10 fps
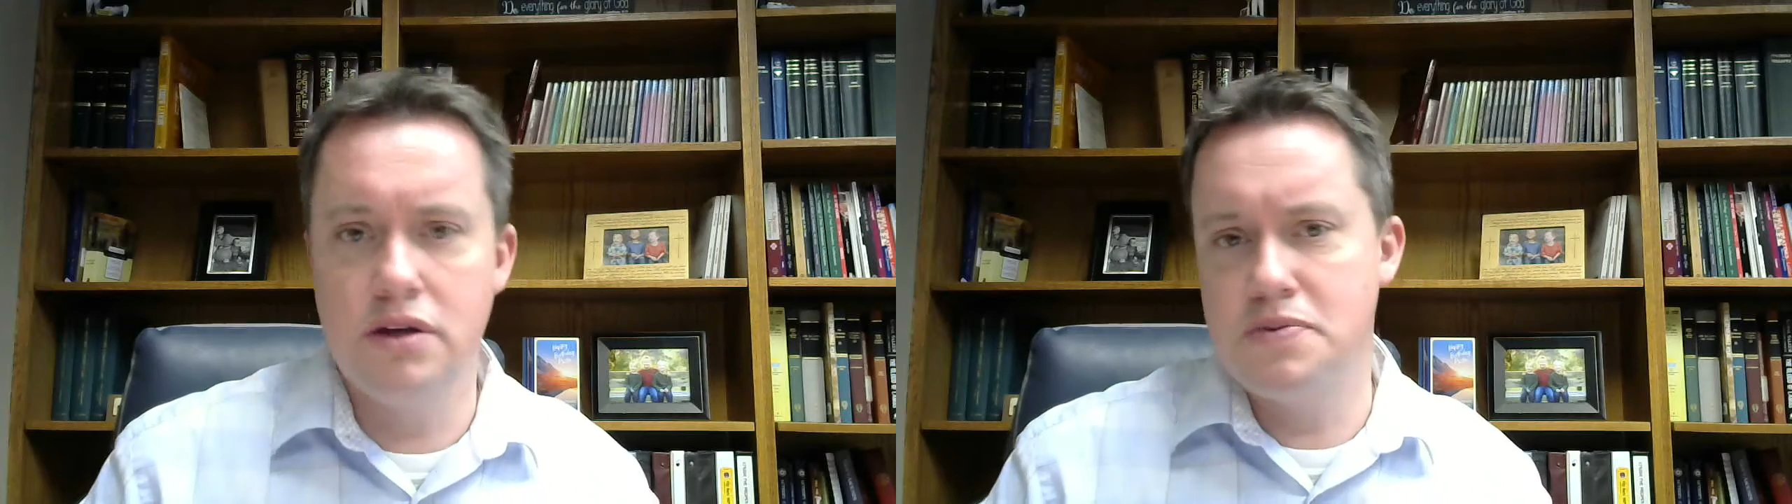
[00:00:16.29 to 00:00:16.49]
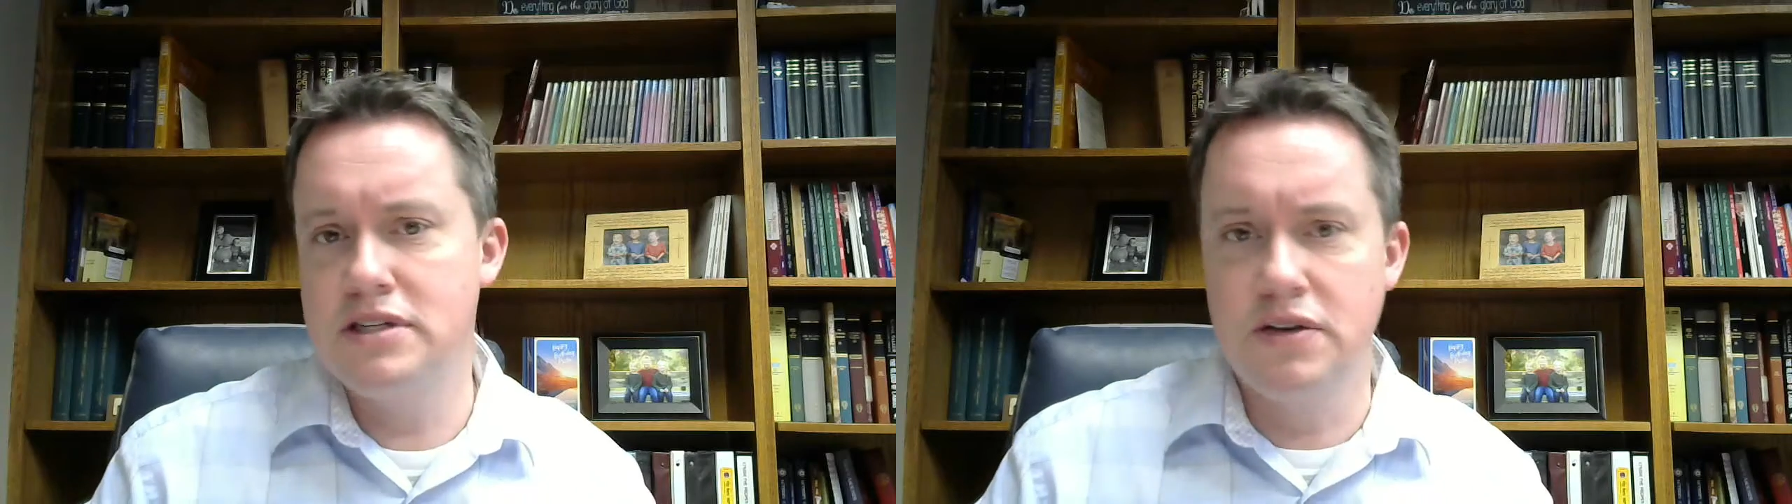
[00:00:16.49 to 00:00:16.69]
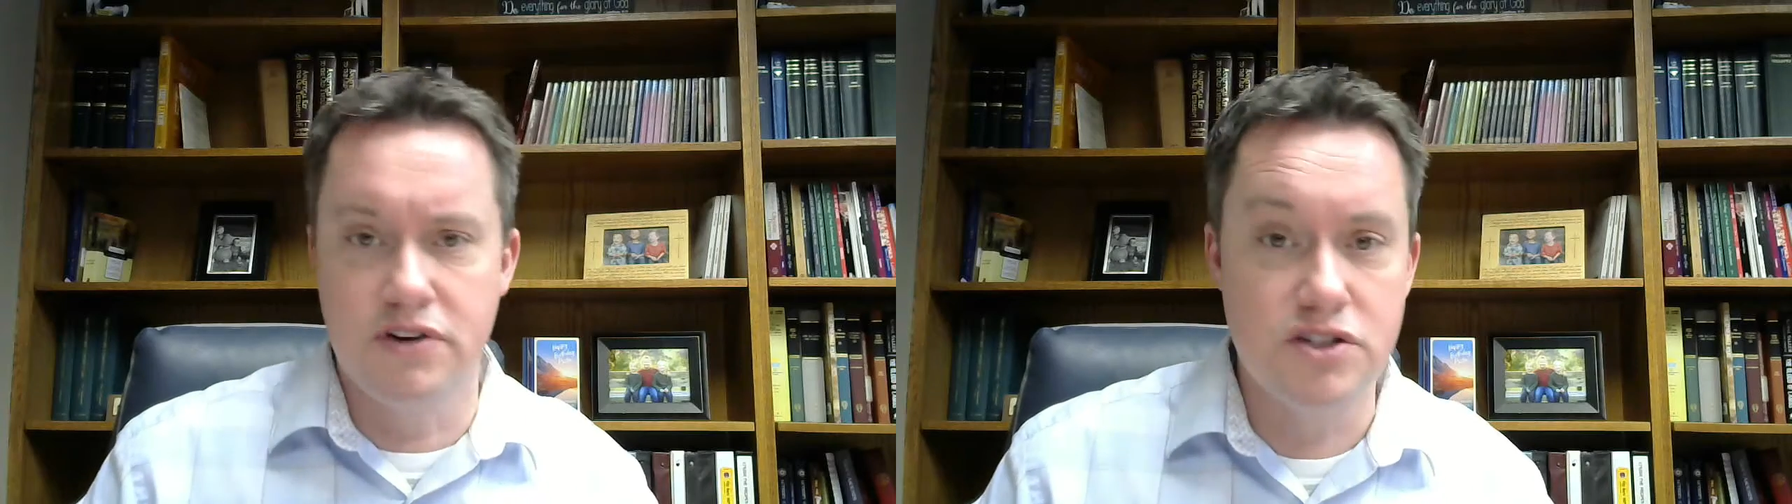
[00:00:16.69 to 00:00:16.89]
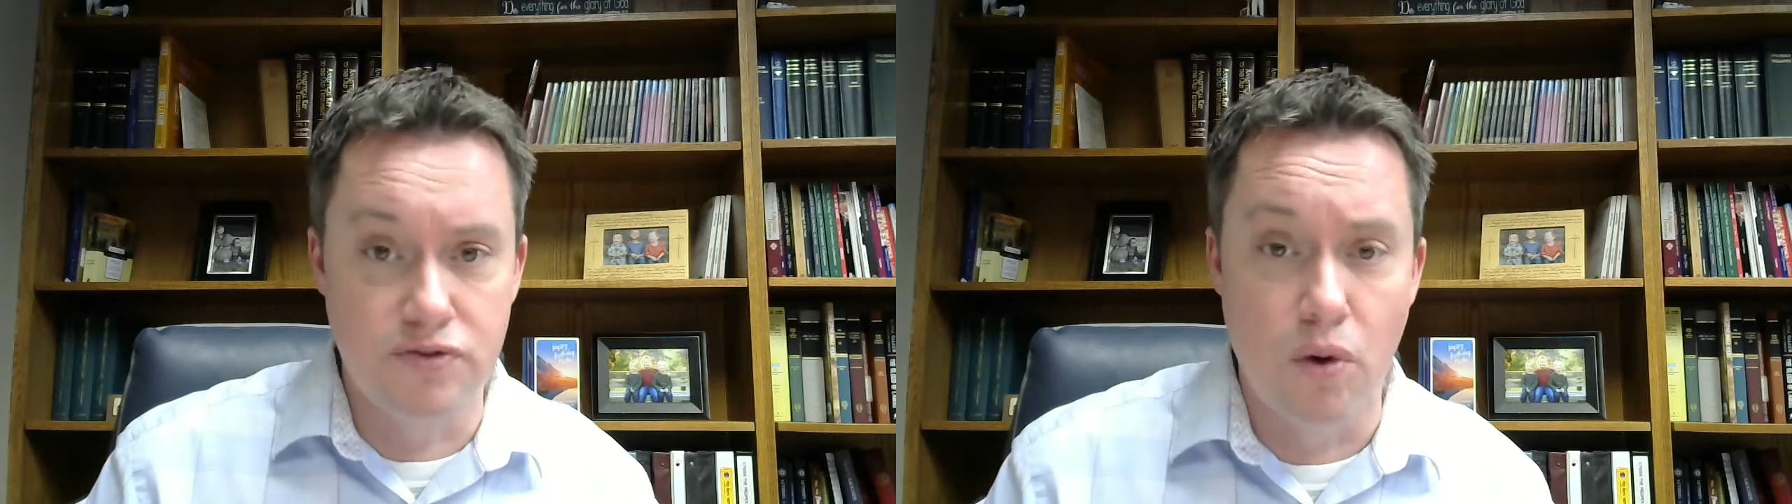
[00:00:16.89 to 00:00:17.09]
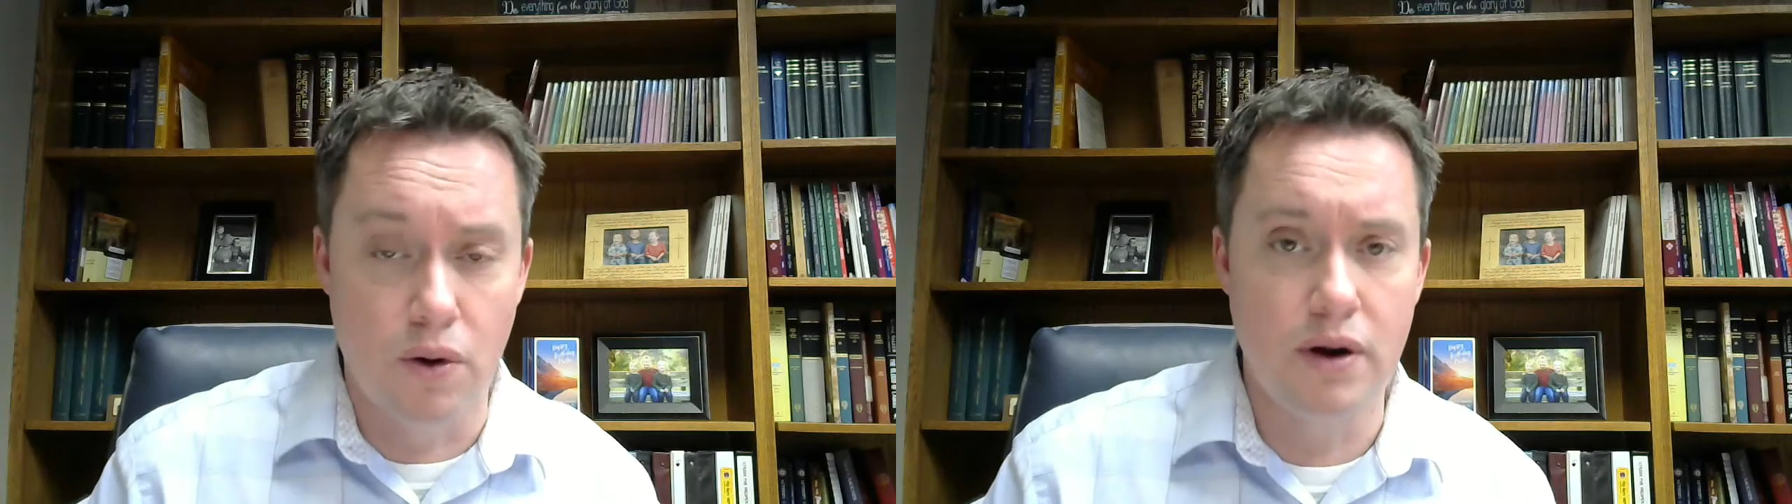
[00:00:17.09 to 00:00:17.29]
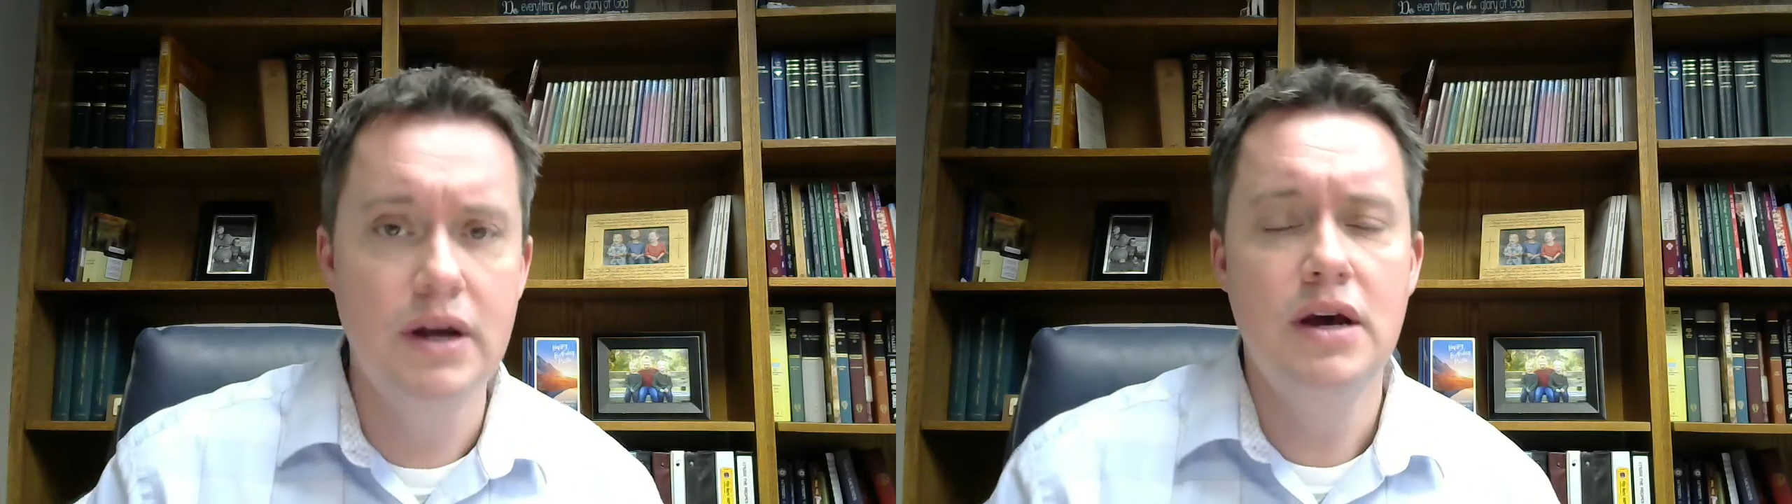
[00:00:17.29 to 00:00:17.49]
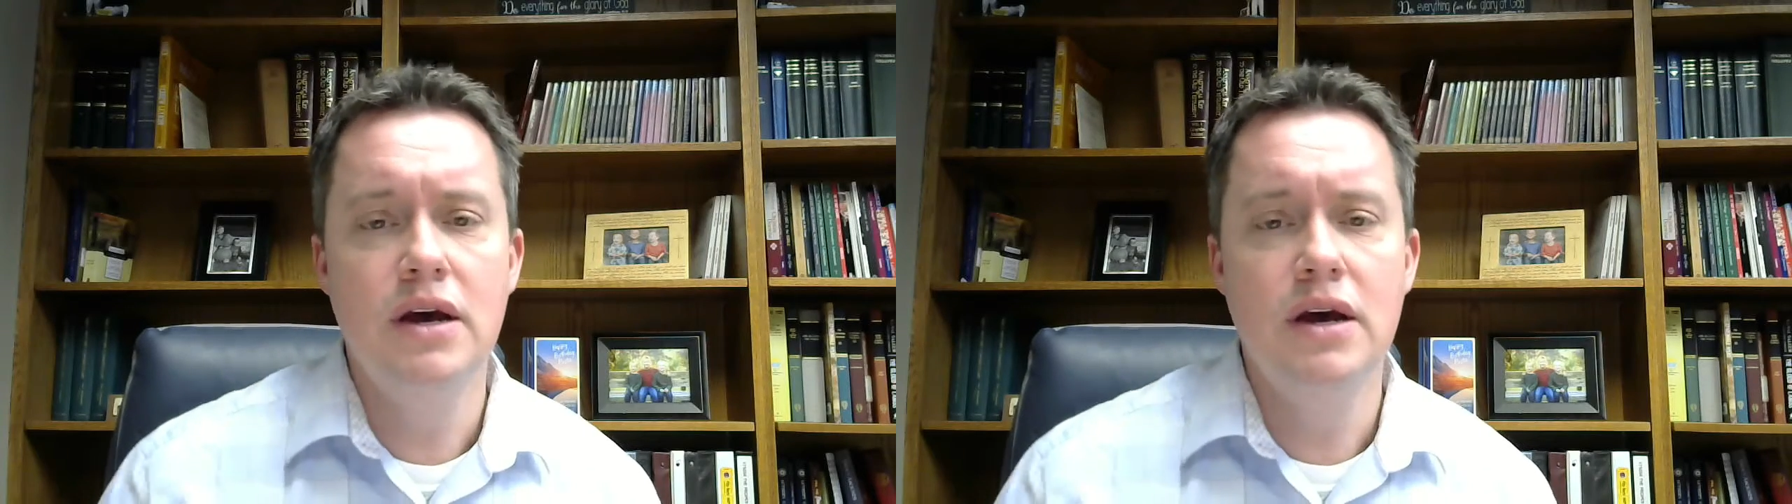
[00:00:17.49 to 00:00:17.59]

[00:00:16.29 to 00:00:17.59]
especially verse 4,